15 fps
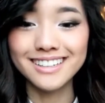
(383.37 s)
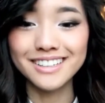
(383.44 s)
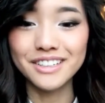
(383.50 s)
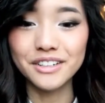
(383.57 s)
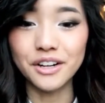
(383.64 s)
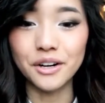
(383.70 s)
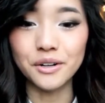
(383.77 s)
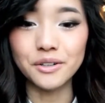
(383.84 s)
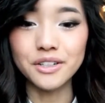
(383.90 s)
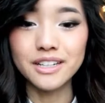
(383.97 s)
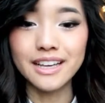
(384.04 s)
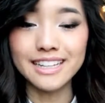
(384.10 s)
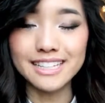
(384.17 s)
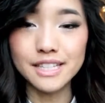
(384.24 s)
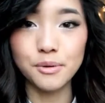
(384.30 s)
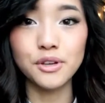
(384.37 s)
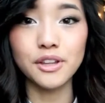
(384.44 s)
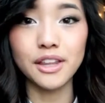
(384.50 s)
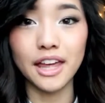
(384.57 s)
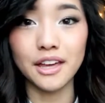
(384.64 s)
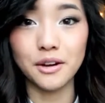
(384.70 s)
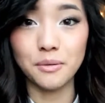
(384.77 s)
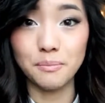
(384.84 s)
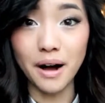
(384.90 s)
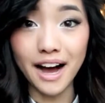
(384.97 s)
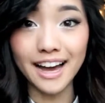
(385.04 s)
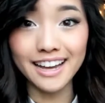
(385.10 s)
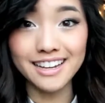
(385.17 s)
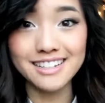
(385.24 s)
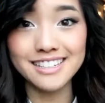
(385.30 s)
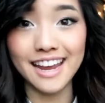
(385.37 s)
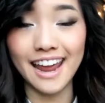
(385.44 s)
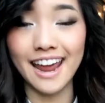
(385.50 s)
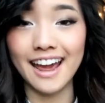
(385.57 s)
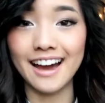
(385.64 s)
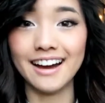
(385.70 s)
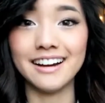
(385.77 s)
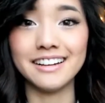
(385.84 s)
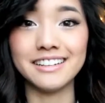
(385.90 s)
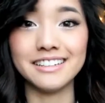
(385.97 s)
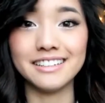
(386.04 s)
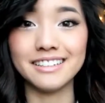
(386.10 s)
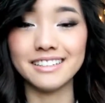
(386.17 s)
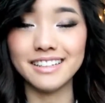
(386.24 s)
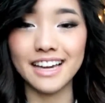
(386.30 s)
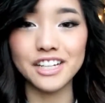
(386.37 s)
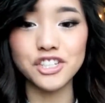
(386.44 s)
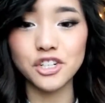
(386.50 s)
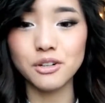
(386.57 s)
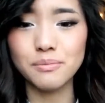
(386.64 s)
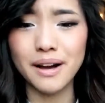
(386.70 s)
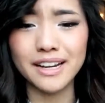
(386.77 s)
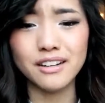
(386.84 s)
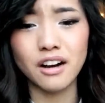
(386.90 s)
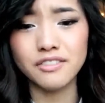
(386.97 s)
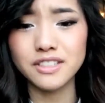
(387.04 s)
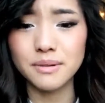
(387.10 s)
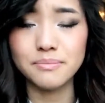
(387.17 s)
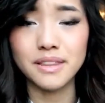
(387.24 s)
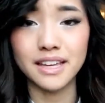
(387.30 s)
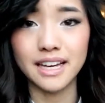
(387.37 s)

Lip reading: you know, stimulate your mind and get your mind off something